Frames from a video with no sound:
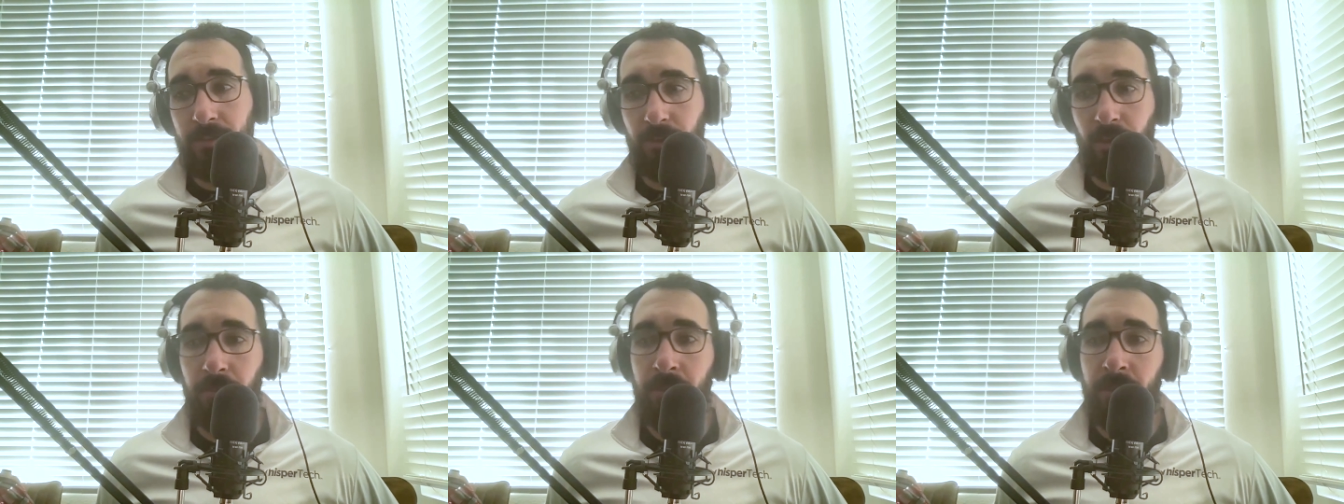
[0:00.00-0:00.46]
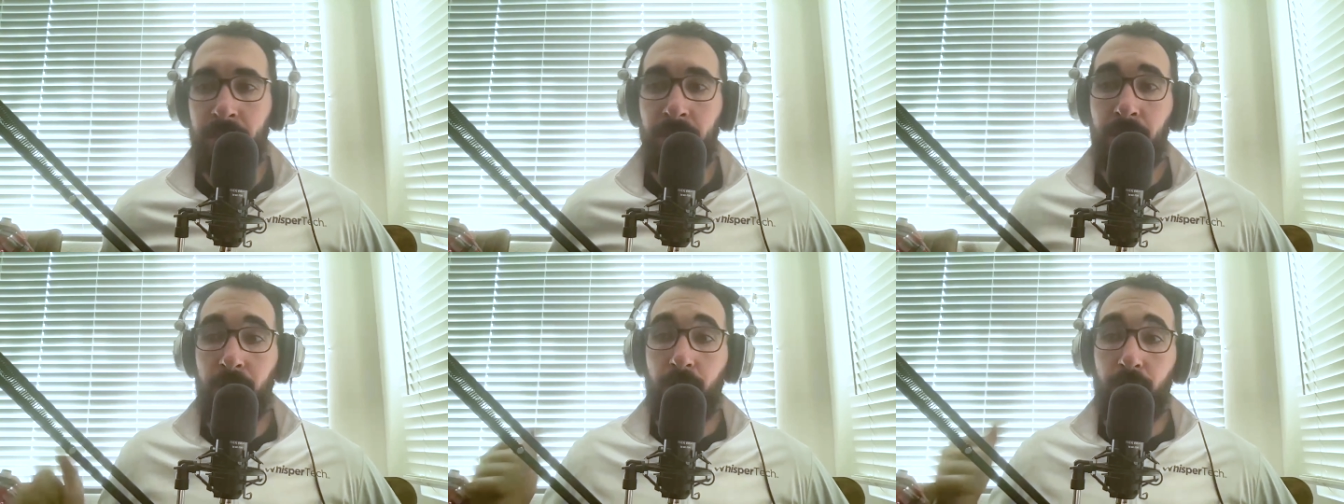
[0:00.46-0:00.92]
So,
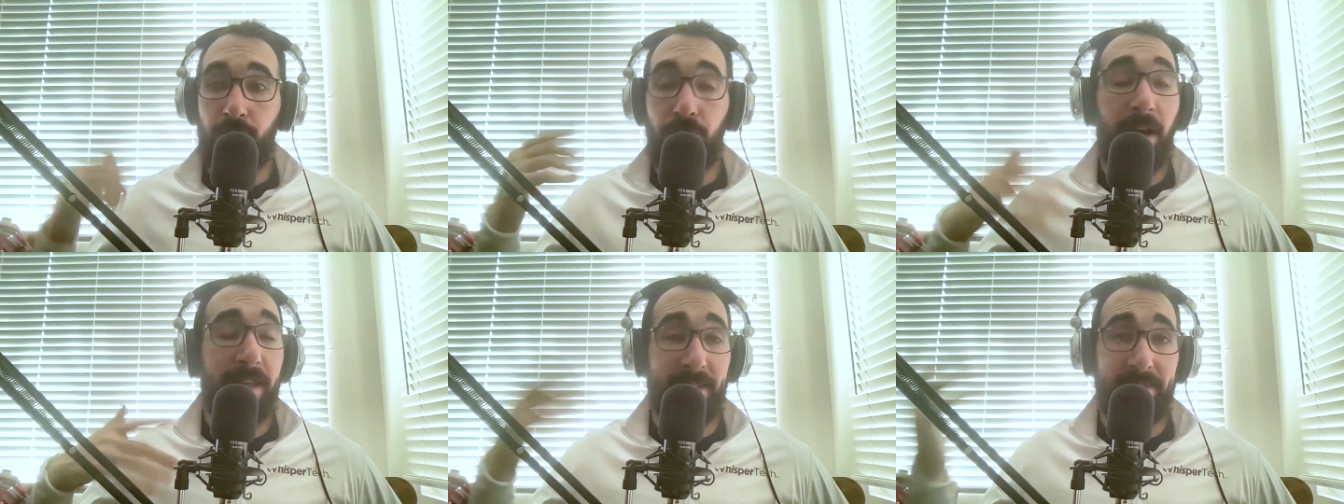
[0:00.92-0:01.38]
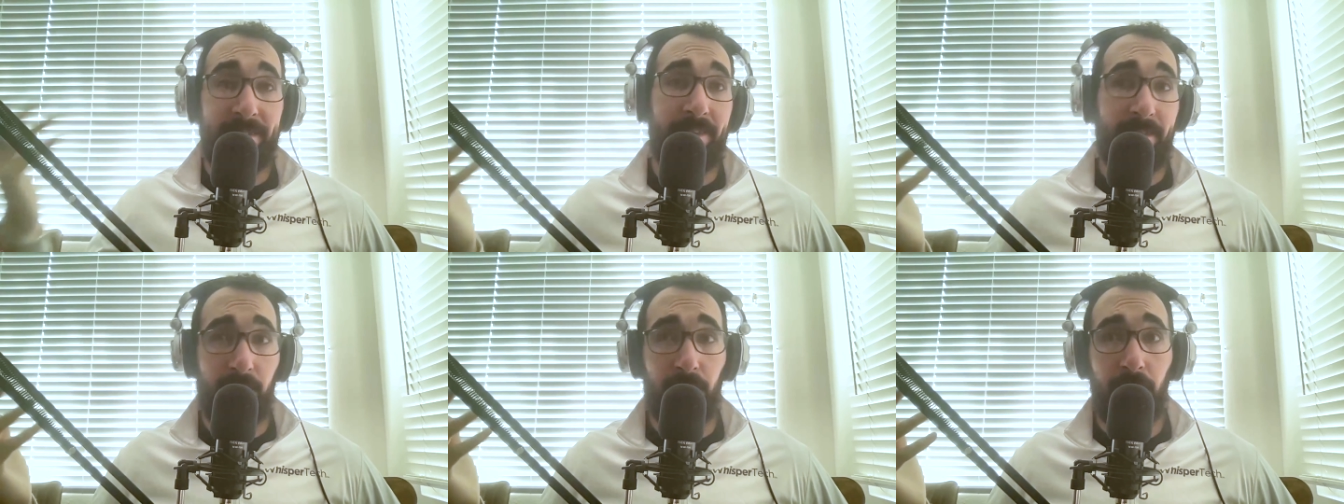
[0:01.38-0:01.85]
do I
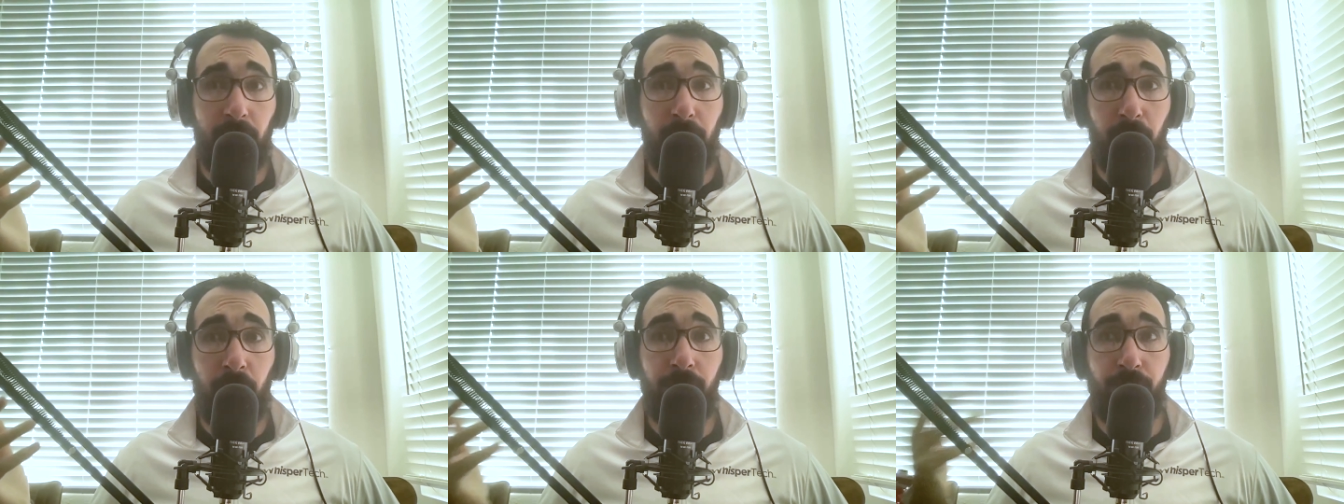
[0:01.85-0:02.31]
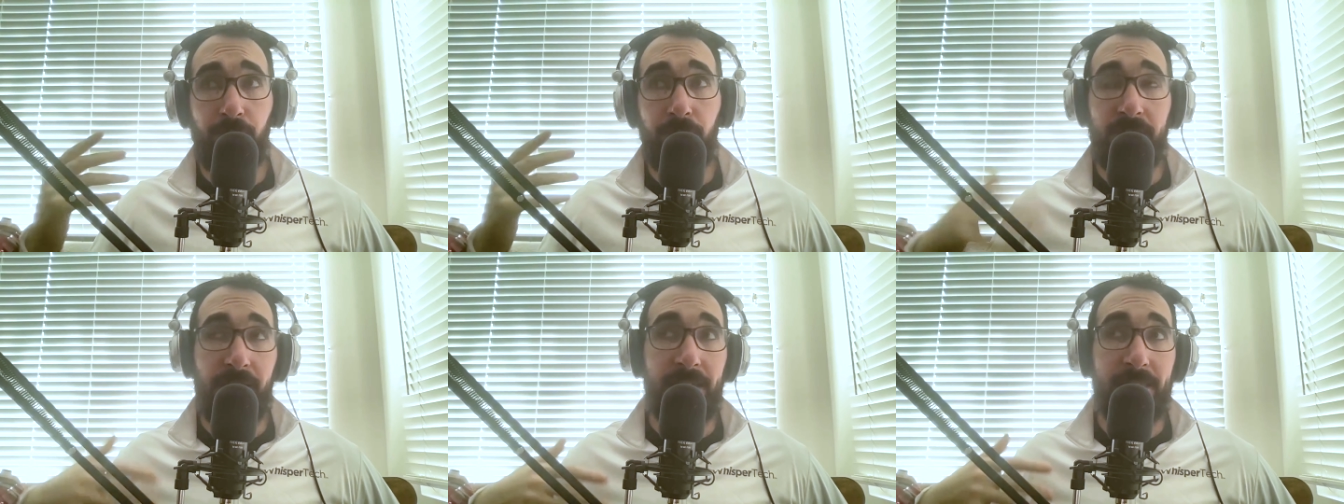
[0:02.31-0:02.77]
necessarily want to
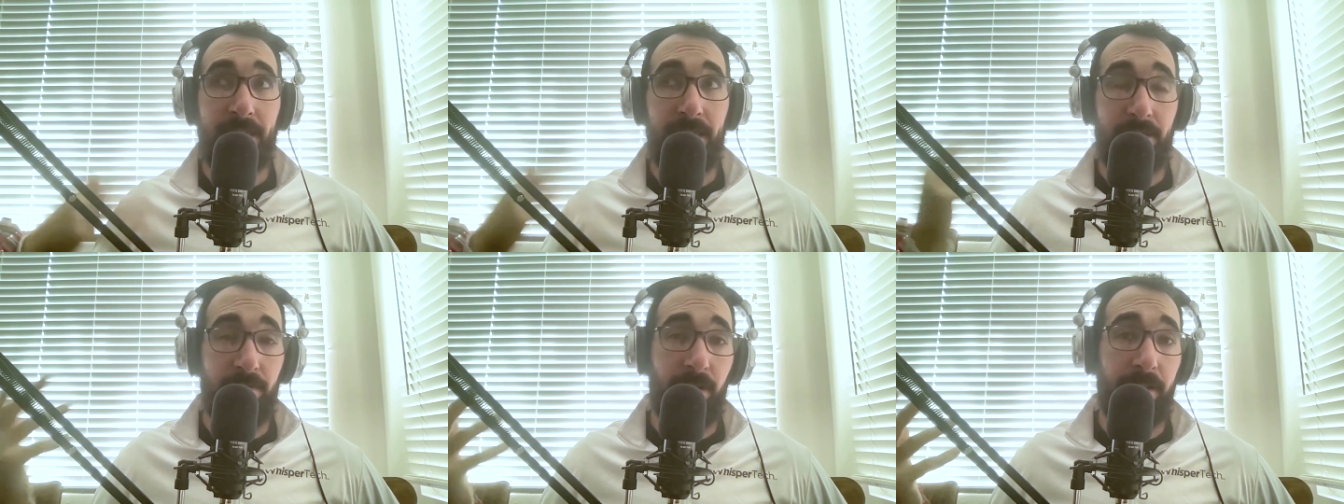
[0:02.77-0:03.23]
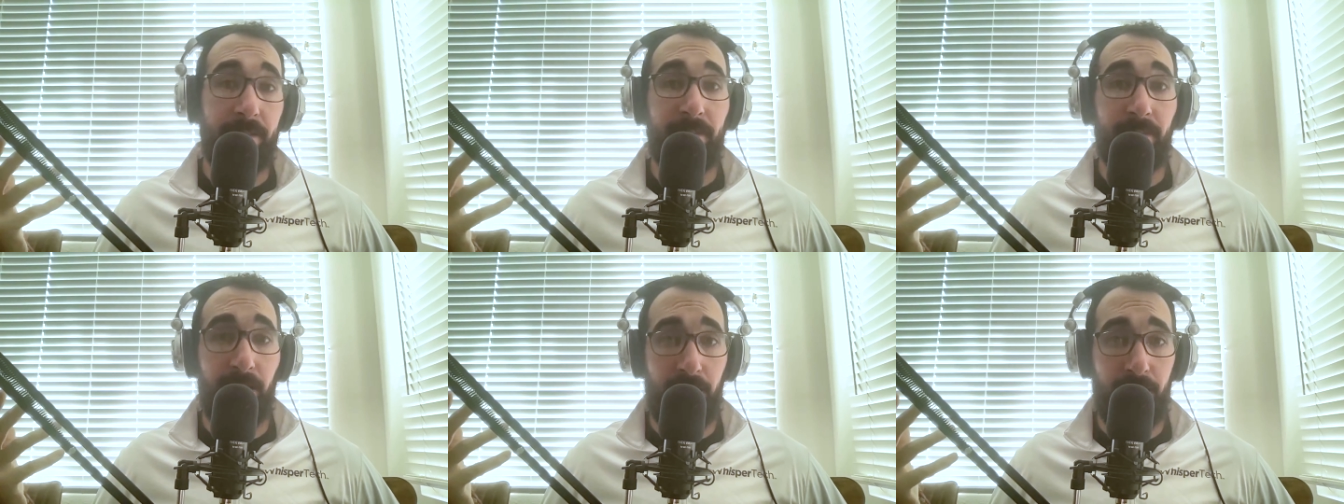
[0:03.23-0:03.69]
take the advice
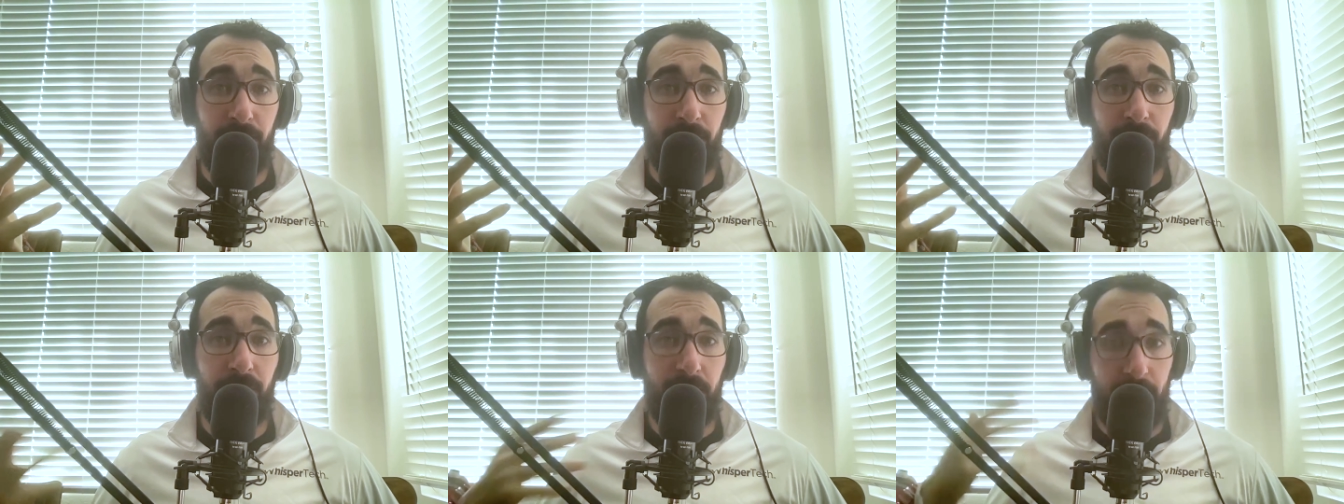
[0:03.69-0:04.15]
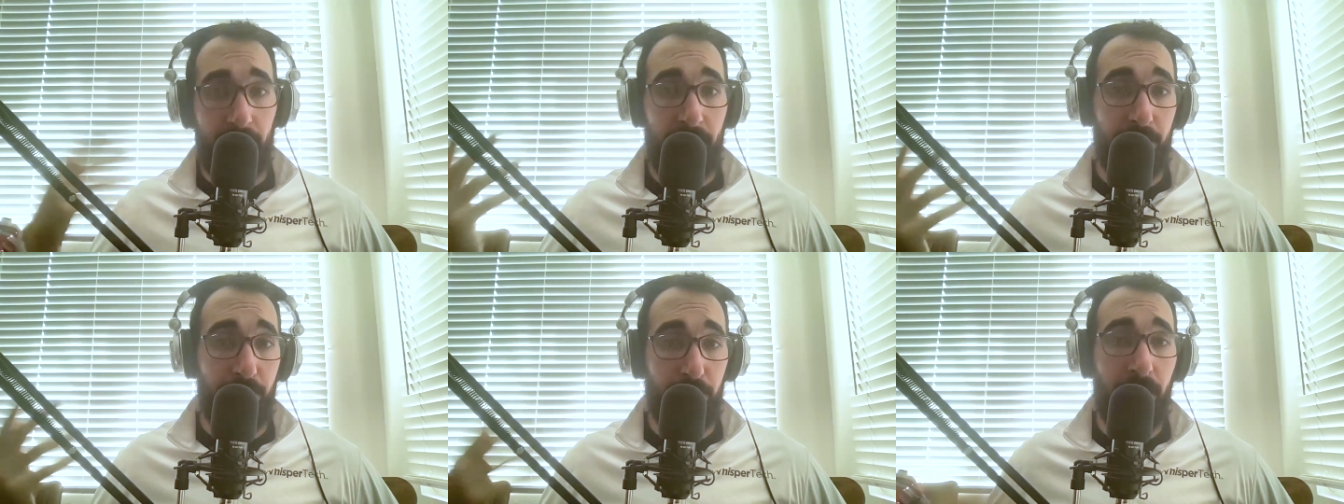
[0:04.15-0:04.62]
of the
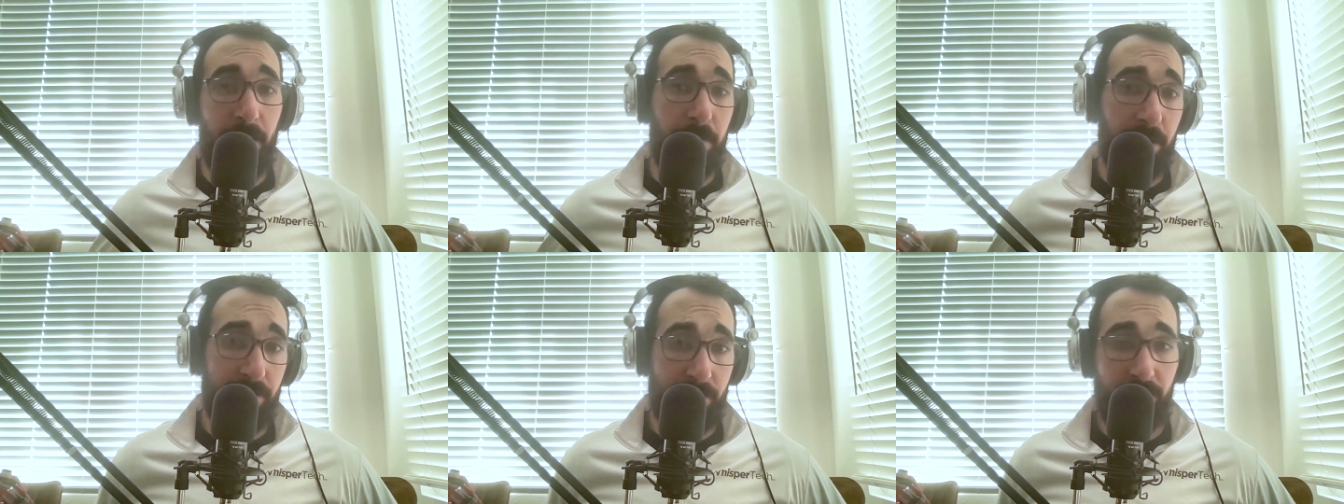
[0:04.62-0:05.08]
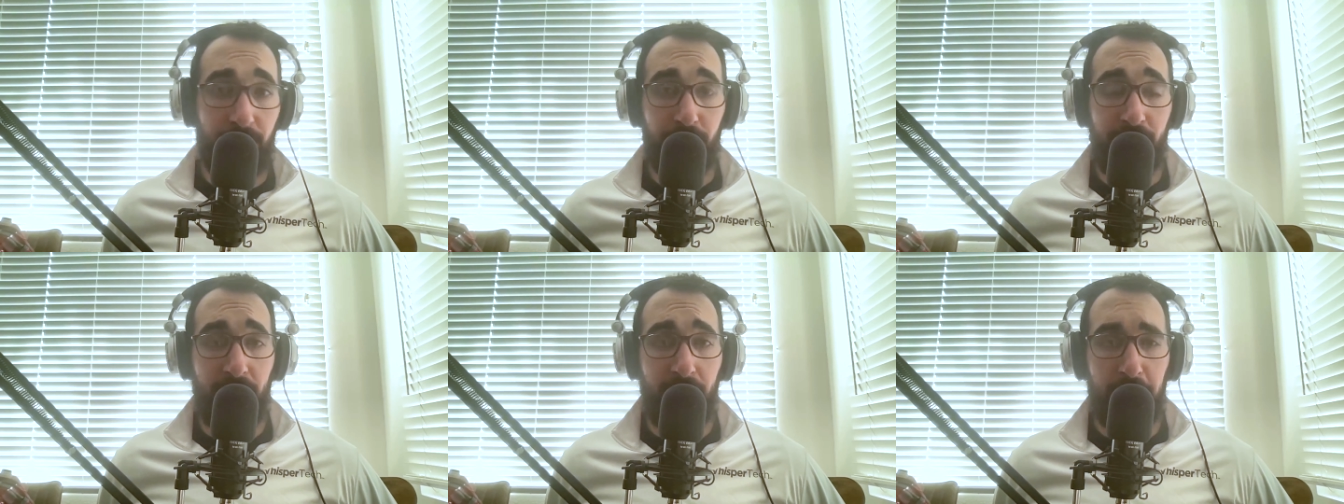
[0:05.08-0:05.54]
guy who got busted for
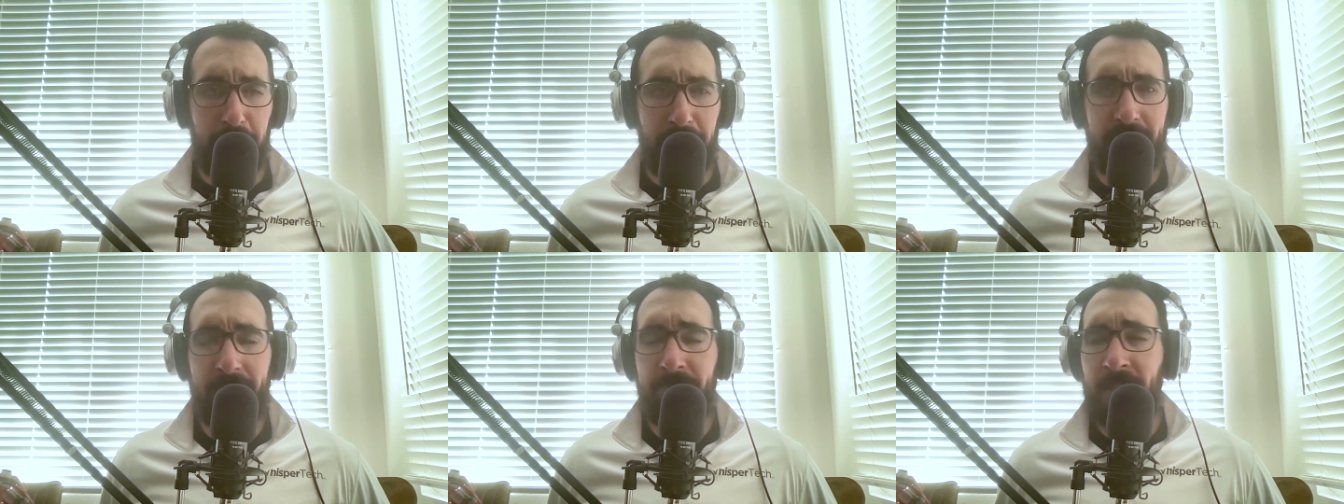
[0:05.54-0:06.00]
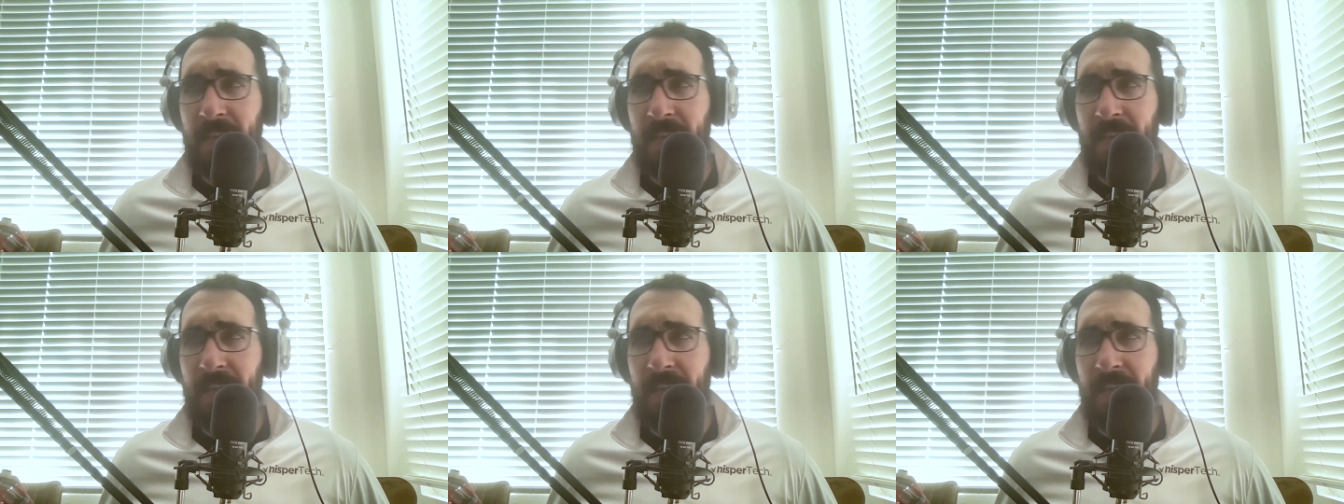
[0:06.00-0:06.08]
steroids?